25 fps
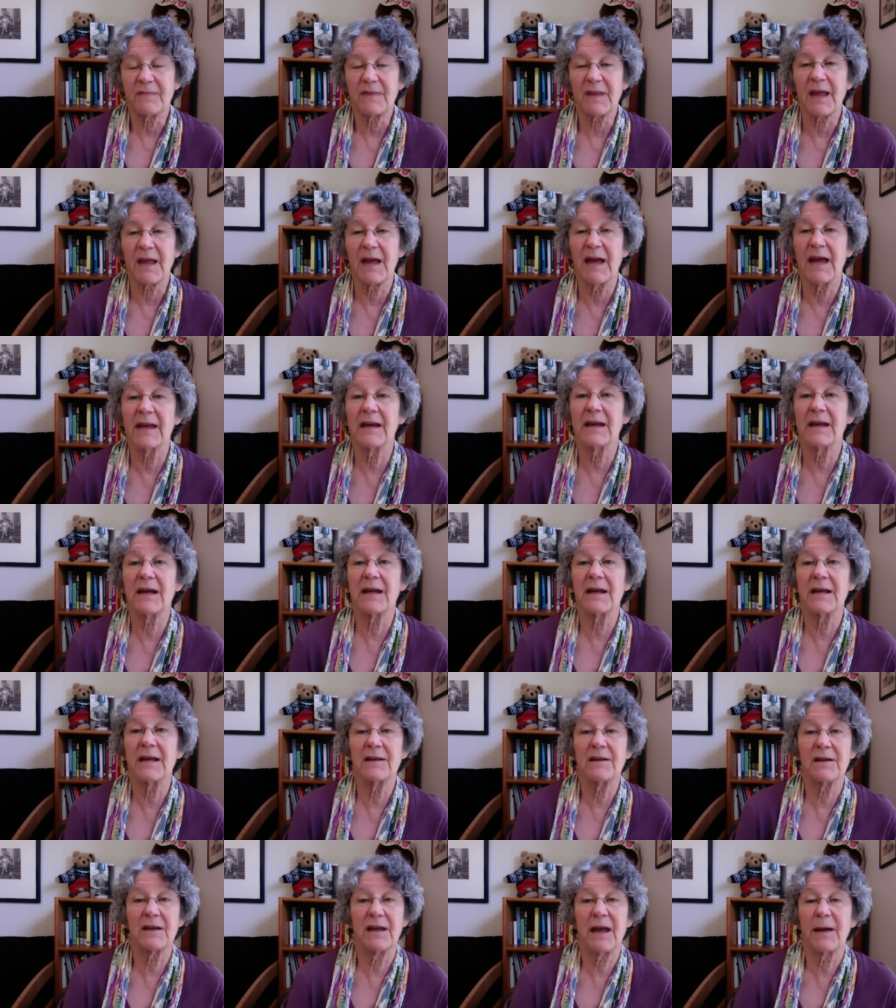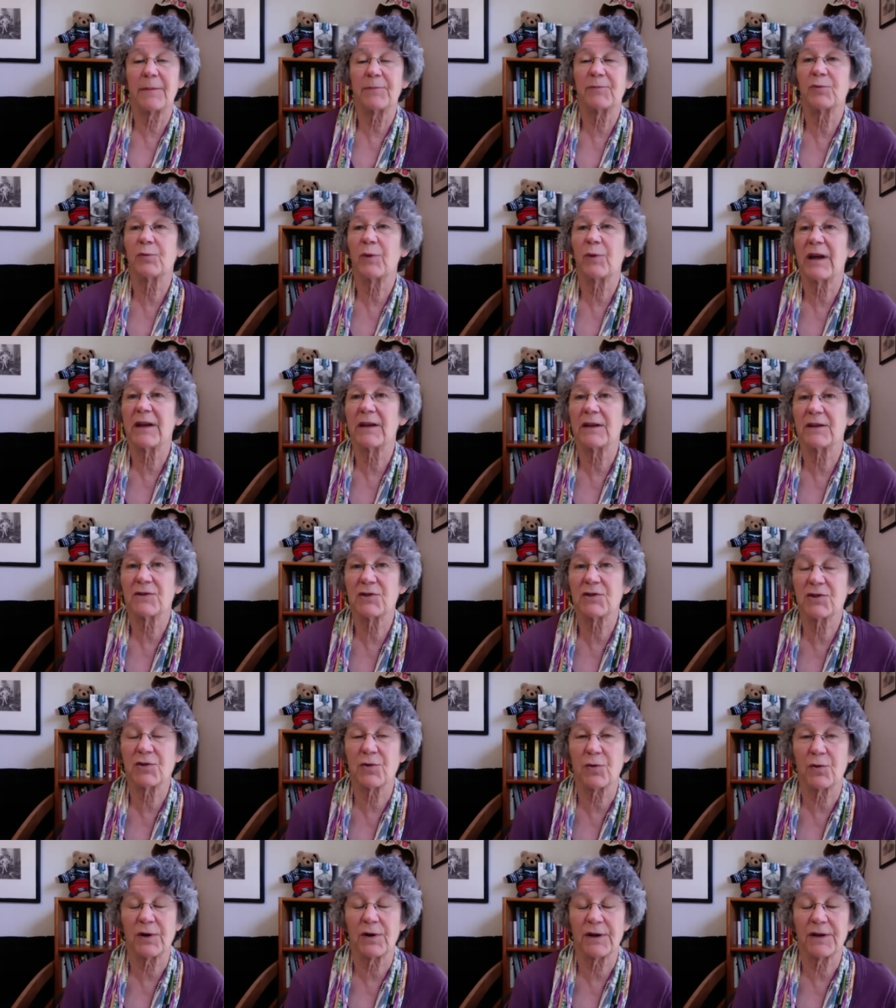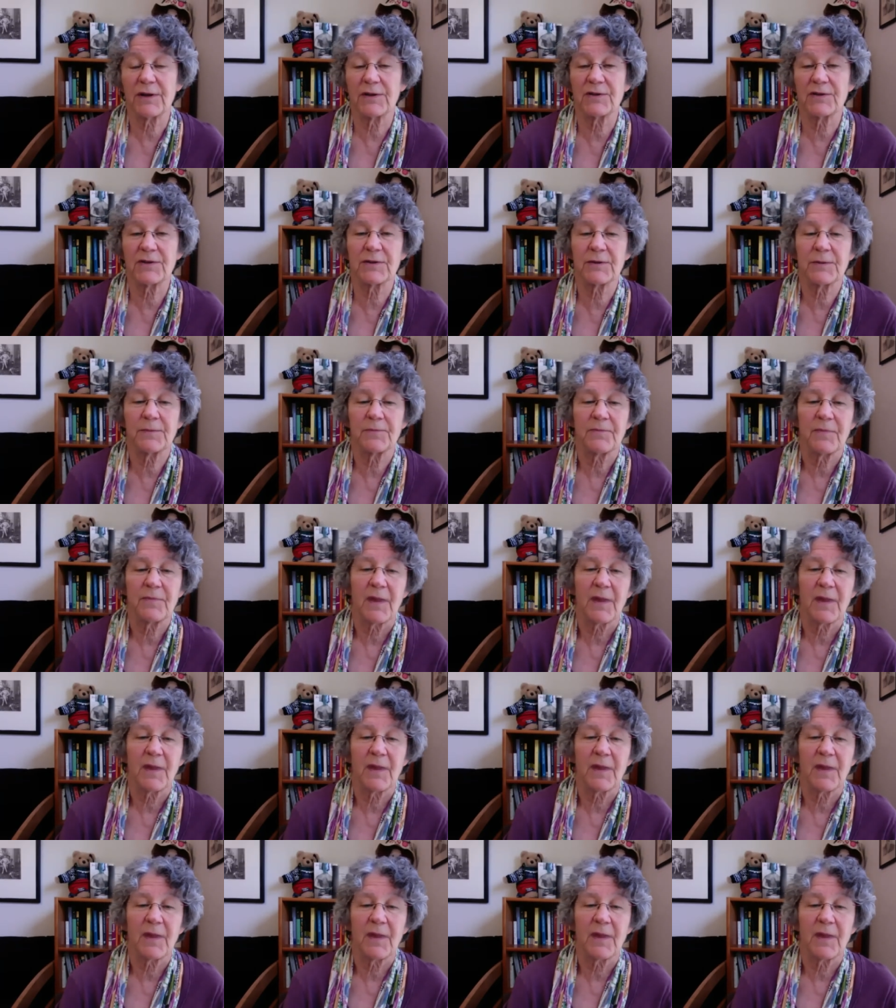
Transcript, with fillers: and I kept writing stories.